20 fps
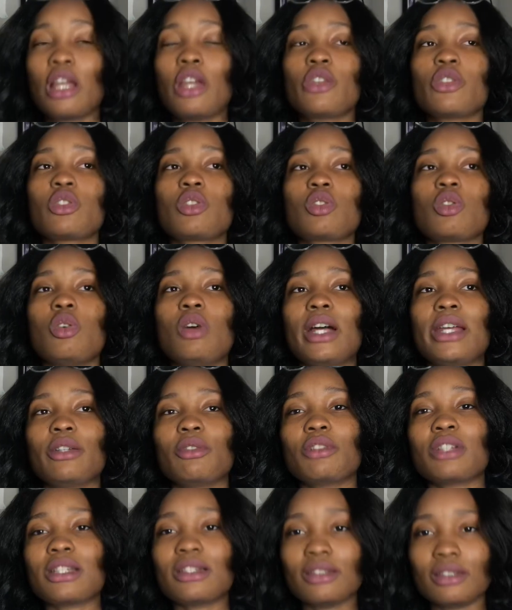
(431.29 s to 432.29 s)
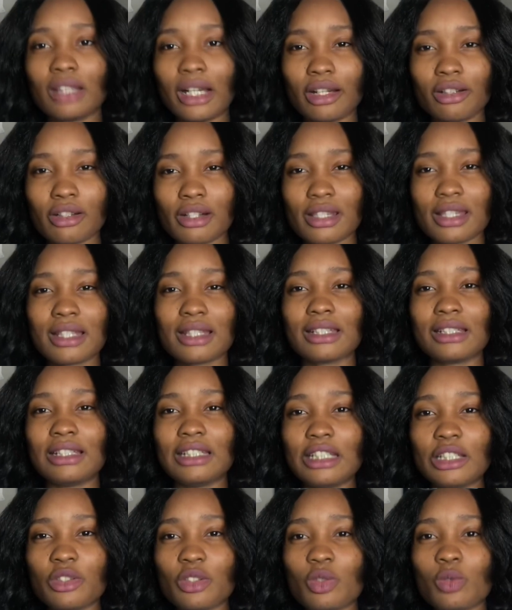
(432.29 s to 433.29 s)
So I understand the
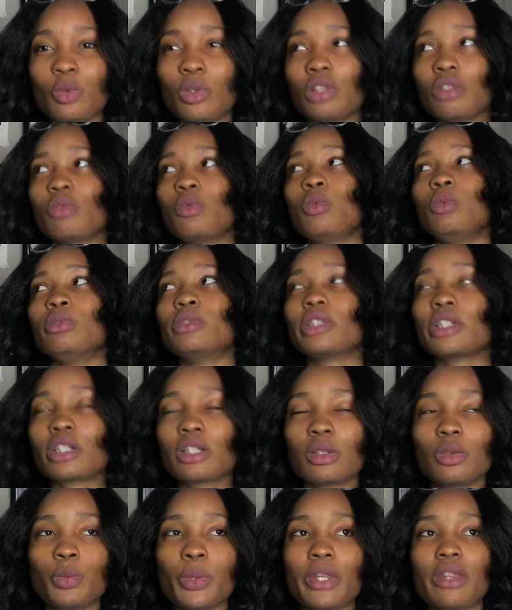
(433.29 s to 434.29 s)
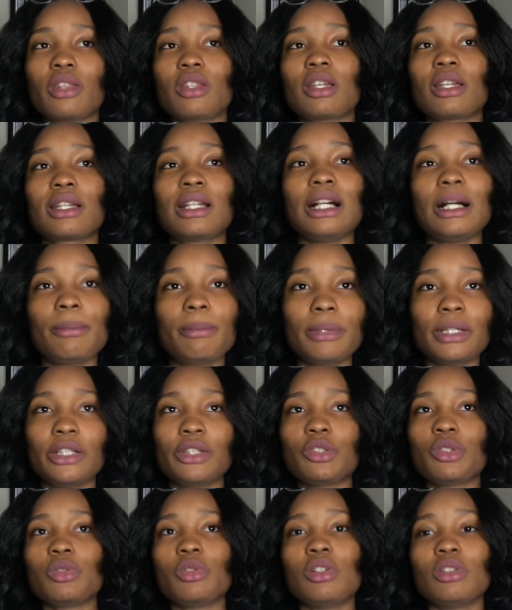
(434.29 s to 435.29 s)
need to want to work with
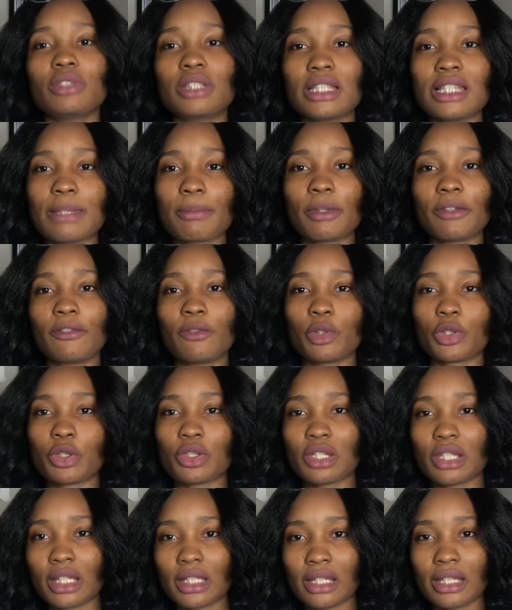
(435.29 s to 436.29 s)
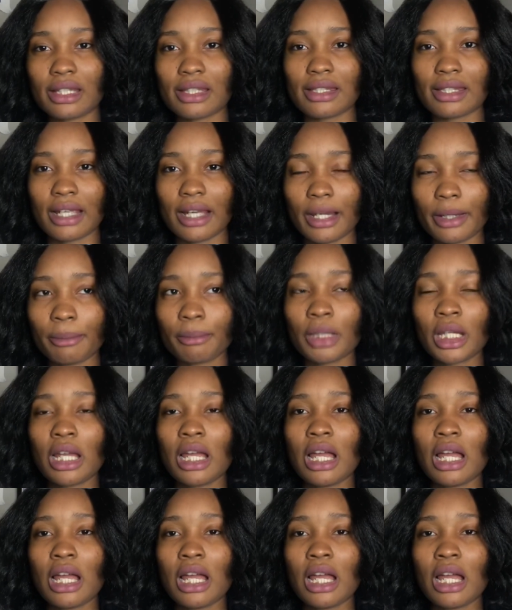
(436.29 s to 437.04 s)
Kaplan, do all this before you take the exam,